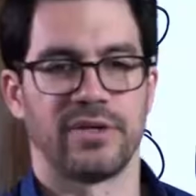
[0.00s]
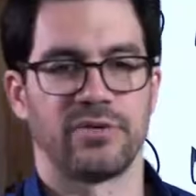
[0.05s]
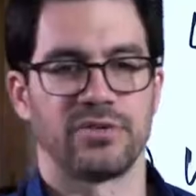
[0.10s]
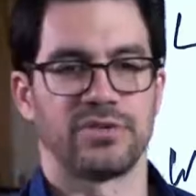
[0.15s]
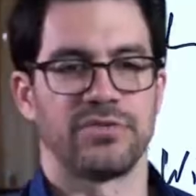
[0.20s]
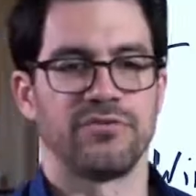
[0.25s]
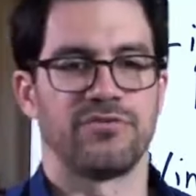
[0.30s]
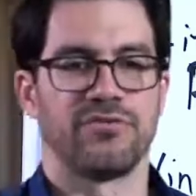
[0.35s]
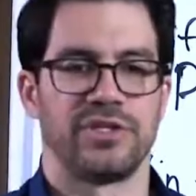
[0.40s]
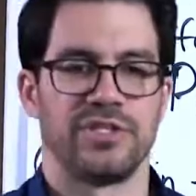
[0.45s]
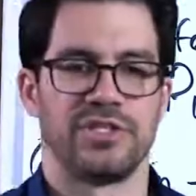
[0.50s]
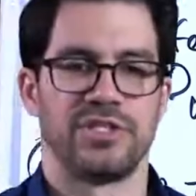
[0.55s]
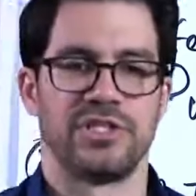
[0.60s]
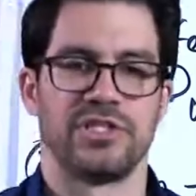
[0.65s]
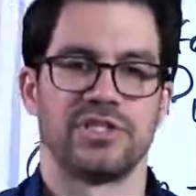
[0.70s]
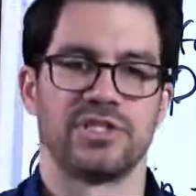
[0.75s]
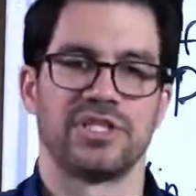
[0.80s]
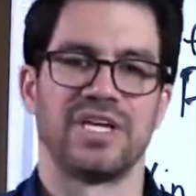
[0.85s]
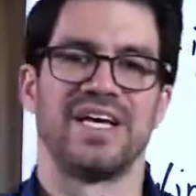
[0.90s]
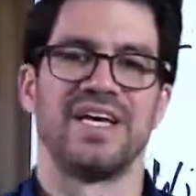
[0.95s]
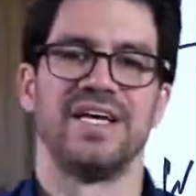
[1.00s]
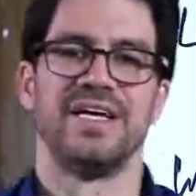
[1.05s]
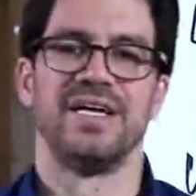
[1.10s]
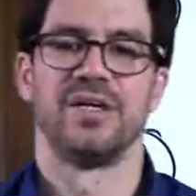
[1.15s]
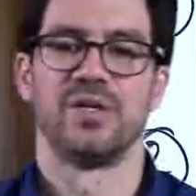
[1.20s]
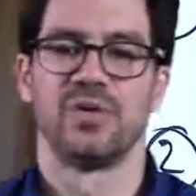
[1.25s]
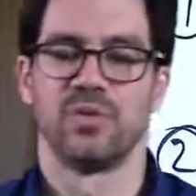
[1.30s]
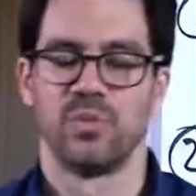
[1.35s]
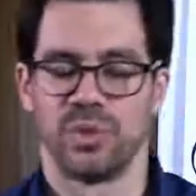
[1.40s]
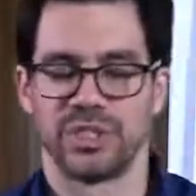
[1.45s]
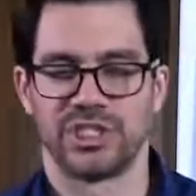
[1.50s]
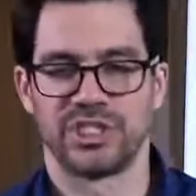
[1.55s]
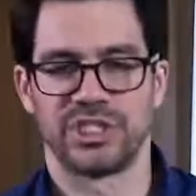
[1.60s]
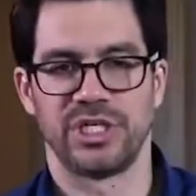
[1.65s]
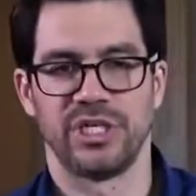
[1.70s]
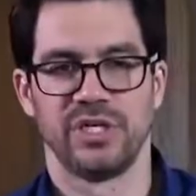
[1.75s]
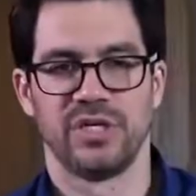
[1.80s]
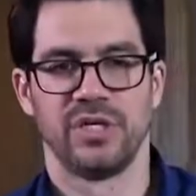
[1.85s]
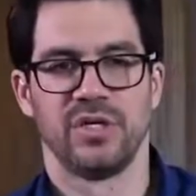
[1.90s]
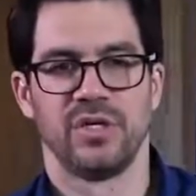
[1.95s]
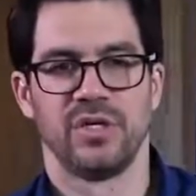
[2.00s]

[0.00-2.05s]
That was Francesca Ritchie.